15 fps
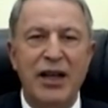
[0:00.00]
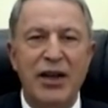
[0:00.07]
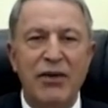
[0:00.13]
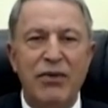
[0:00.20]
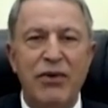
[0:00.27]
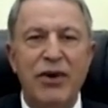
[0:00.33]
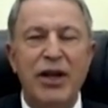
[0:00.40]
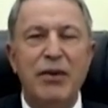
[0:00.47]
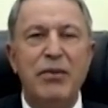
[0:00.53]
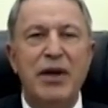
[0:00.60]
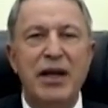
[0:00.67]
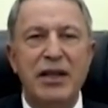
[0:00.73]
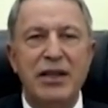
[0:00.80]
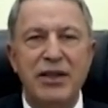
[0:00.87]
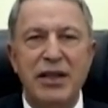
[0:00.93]
from
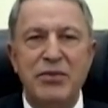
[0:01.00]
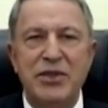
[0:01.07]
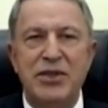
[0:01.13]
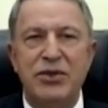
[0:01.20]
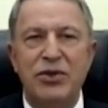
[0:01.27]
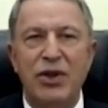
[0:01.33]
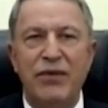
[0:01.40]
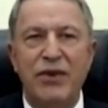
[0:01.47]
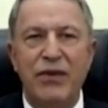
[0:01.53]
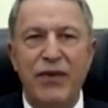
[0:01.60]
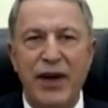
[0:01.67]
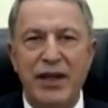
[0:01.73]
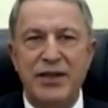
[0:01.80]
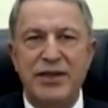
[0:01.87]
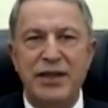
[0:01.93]
Ankara Ministry of
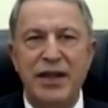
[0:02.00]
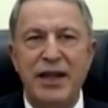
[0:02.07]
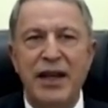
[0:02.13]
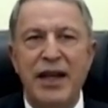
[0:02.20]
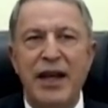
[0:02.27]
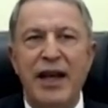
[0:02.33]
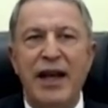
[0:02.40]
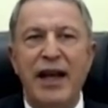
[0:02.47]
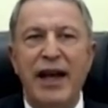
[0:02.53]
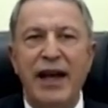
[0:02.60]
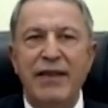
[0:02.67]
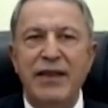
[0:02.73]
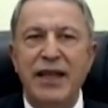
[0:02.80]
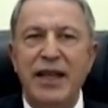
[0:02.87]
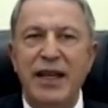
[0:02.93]
Defense.
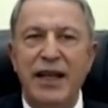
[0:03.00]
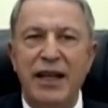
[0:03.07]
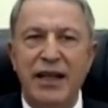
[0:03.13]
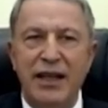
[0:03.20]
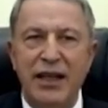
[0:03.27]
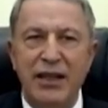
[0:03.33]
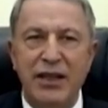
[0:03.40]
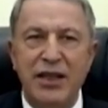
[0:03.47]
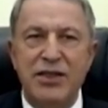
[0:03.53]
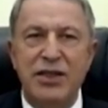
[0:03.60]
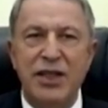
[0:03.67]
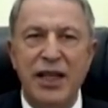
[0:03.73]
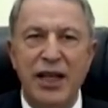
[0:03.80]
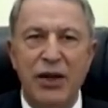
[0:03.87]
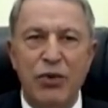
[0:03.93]
And it is
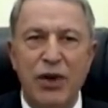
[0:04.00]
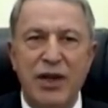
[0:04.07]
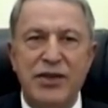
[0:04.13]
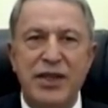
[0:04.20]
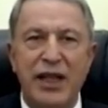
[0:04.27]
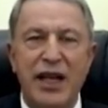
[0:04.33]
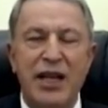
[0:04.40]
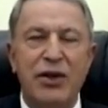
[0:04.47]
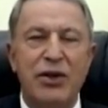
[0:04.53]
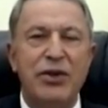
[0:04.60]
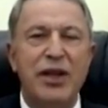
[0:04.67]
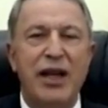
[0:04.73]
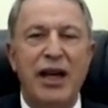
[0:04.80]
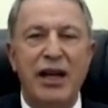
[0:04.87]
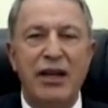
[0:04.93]
once again
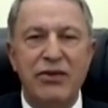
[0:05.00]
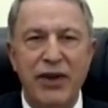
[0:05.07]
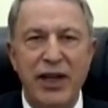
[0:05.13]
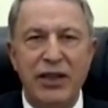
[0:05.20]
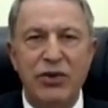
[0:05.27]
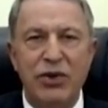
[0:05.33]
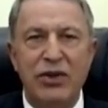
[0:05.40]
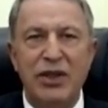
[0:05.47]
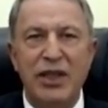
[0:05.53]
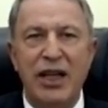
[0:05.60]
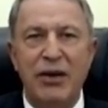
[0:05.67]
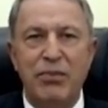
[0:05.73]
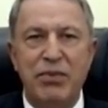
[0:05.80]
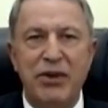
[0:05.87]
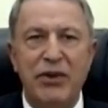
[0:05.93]
a great
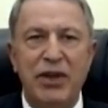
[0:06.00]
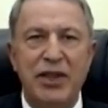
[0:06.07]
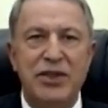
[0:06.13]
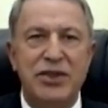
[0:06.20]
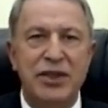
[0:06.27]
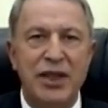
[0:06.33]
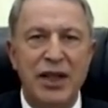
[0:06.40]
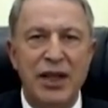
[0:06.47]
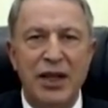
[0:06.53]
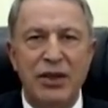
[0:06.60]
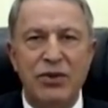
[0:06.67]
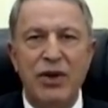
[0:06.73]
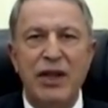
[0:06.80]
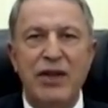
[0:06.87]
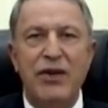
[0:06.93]
privilege
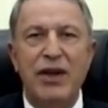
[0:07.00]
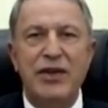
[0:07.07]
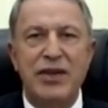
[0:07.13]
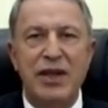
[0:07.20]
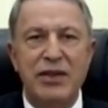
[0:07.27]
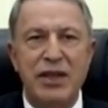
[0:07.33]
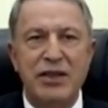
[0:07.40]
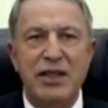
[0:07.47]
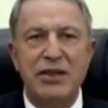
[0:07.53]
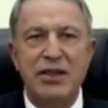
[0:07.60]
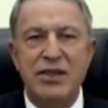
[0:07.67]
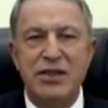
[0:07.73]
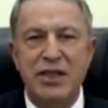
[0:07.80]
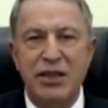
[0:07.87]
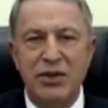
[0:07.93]
to address such a
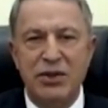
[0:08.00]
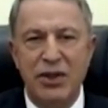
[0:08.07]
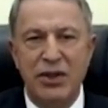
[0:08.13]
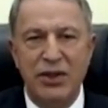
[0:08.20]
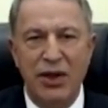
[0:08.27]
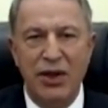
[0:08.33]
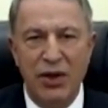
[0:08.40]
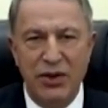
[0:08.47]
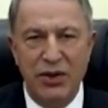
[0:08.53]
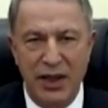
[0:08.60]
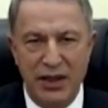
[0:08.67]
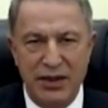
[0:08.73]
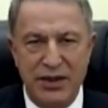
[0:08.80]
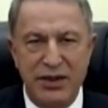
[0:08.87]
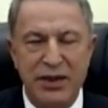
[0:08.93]
distinguished
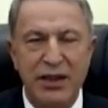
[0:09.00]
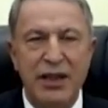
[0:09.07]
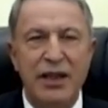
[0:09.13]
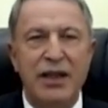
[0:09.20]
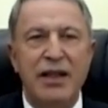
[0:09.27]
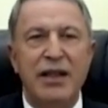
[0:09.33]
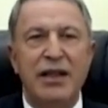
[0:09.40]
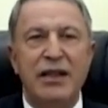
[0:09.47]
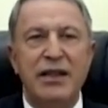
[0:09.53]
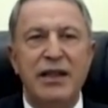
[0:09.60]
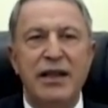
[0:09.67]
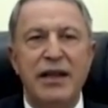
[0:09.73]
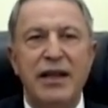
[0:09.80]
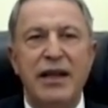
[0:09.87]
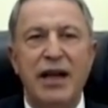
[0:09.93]
audience.
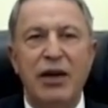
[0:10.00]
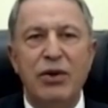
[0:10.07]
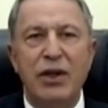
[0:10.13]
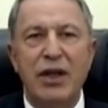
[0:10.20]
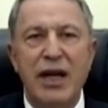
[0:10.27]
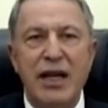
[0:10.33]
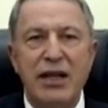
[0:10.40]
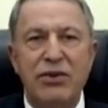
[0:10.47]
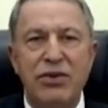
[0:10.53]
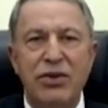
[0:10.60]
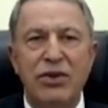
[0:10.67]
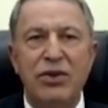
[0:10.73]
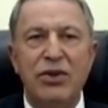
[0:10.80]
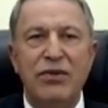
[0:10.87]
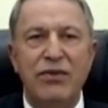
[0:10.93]
I would like
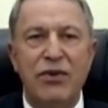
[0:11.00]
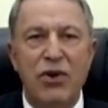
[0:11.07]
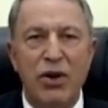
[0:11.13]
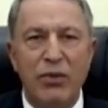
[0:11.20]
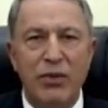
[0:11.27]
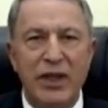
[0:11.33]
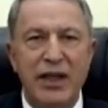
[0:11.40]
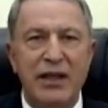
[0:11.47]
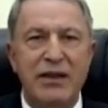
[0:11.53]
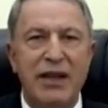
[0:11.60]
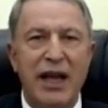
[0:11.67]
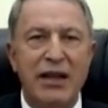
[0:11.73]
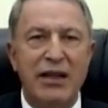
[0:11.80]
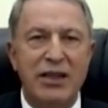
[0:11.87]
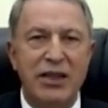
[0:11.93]
to warmly
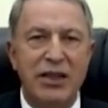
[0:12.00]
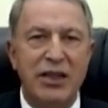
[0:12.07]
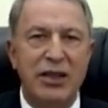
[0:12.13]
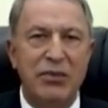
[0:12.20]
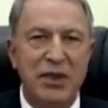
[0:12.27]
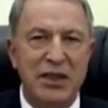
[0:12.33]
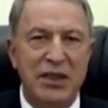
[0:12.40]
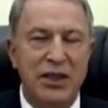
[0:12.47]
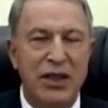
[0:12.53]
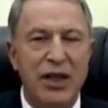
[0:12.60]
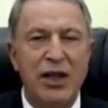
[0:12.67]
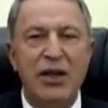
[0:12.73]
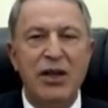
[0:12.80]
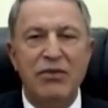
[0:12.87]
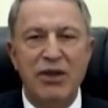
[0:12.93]
thank Peter
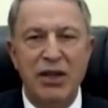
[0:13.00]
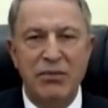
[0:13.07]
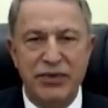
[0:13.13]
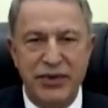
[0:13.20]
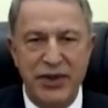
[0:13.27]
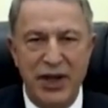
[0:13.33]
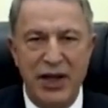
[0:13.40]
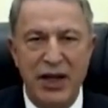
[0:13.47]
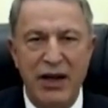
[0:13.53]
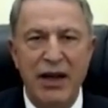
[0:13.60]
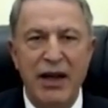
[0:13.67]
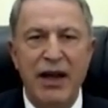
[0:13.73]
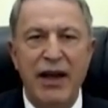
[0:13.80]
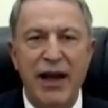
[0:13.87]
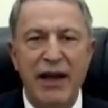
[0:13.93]
Van Tra
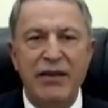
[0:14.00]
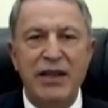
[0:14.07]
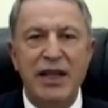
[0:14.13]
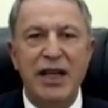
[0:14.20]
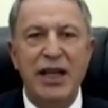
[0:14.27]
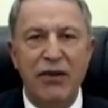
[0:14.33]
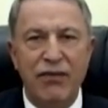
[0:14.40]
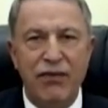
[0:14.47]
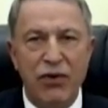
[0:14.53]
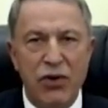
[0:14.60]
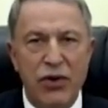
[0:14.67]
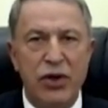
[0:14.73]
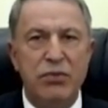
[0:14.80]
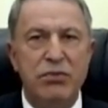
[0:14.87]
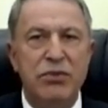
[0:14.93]
and the
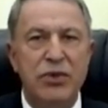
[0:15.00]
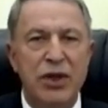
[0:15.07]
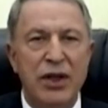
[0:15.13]
forum